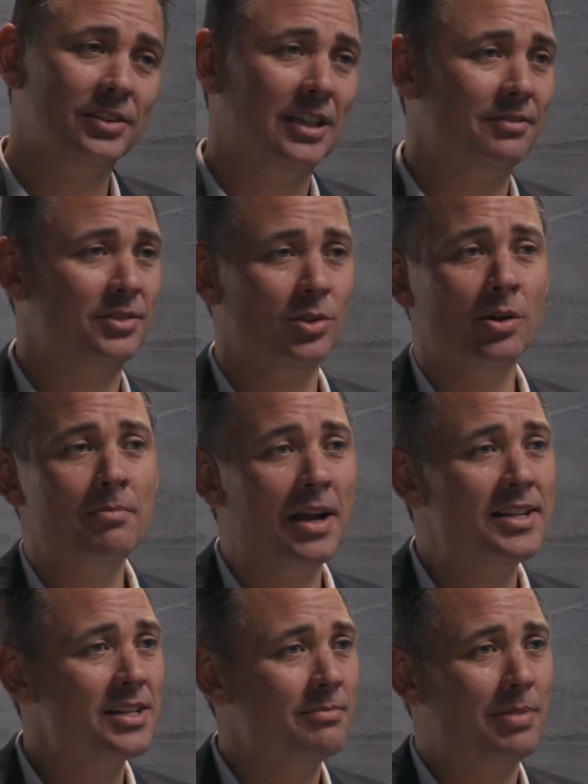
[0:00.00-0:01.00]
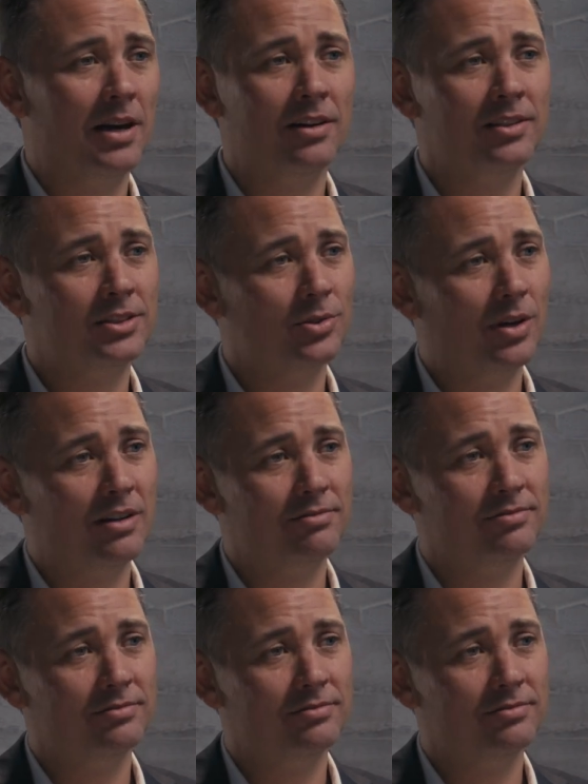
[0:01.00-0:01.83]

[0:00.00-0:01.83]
I have two amazing parents who have